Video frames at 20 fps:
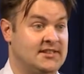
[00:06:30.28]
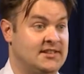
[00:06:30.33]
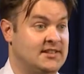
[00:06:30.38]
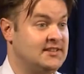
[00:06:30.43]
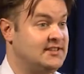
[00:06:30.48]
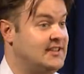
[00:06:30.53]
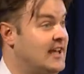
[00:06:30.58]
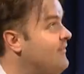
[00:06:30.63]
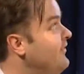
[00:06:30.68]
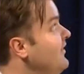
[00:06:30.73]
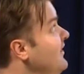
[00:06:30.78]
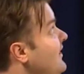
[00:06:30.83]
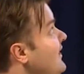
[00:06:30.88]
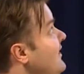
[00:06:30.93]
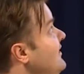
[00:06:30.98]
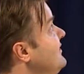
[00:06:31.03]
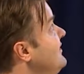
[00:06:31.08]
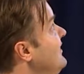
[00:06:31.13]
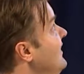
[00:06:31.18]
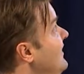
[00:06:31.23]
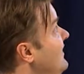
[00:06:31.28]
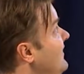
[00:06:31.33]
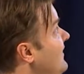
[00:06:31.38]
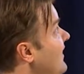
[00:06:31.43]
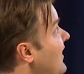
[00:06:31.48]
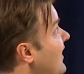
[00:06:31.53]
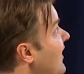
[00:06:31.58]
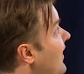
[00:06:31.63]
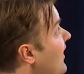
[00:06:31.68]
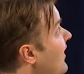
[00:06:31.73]
in the 70s
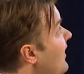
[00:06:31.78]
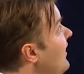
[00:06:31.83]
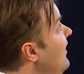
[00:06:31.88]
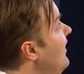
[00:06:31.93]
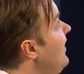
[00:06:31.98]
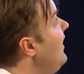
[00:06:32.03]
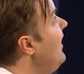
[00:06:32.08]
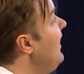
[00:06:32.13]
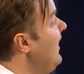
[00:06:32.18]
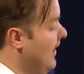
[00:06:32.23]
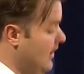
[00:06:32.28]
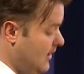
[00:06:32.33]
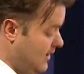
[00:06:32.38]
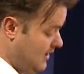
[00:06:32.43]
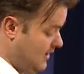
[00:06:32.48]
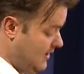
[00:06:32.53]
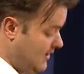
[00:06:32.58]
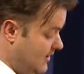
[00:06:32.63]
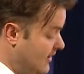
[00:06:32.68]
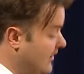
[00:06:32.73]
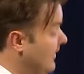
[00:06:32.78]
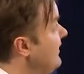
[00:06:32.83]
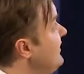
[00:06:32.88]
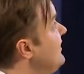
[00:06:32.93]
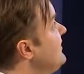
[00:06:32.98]
that it